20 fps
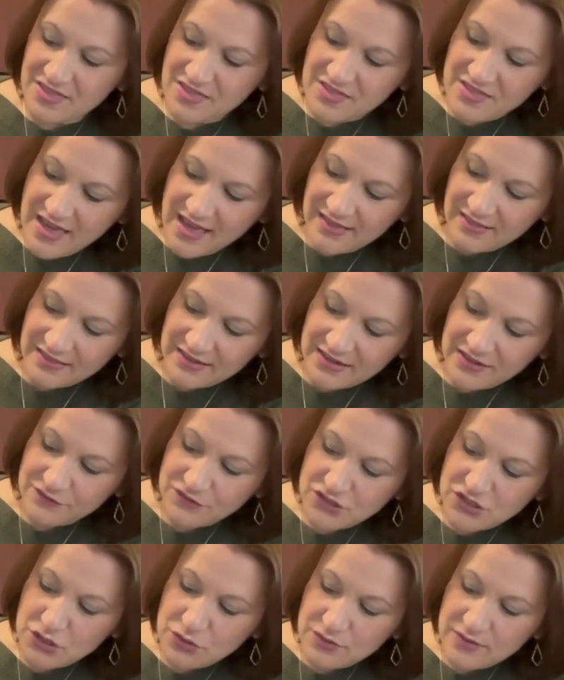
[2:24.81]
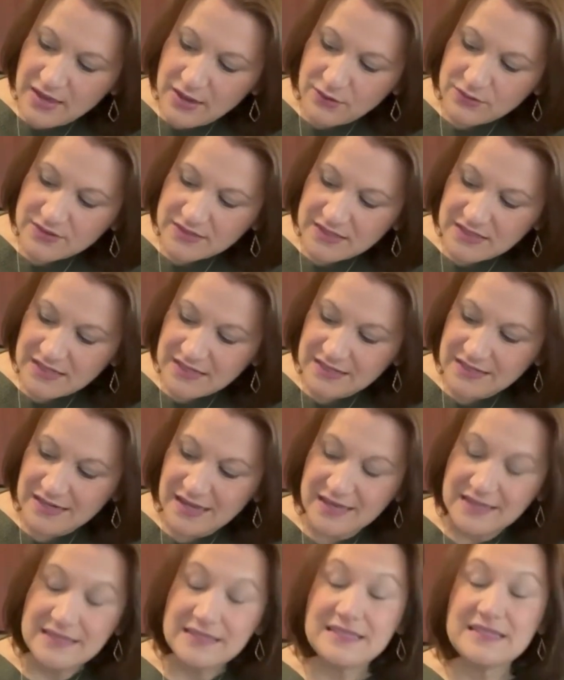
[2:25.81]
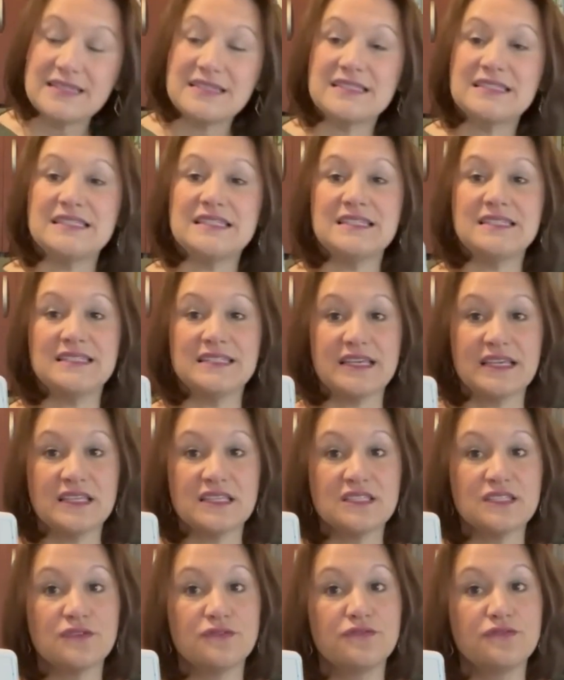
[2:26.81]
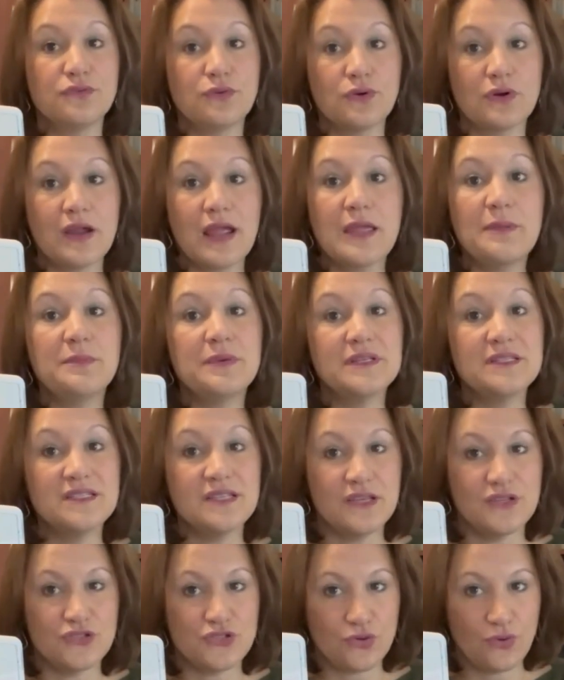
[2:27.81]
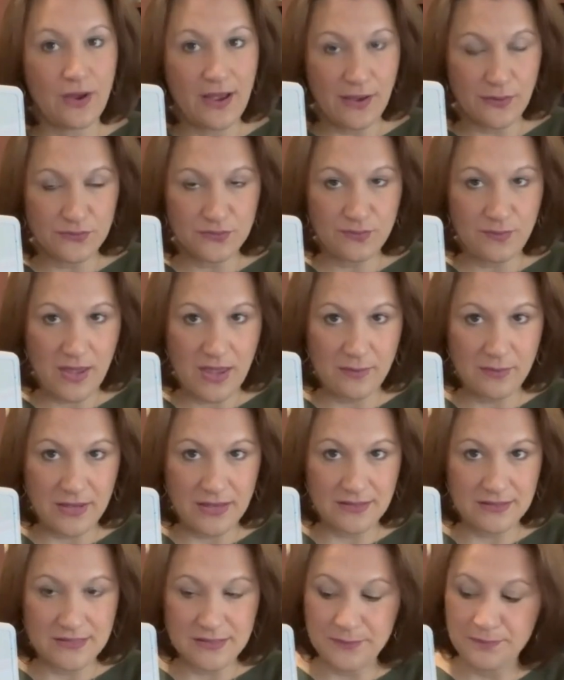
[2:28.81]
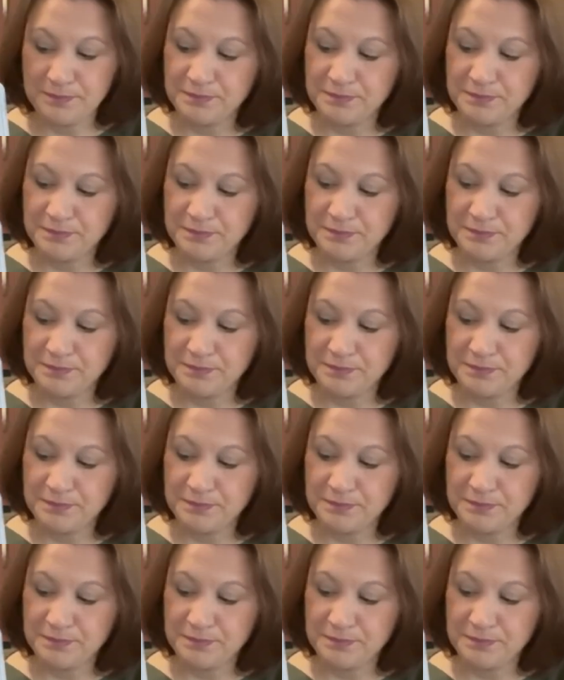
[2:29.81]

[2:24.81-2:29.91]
That leaves $2,966 for a potential house payment.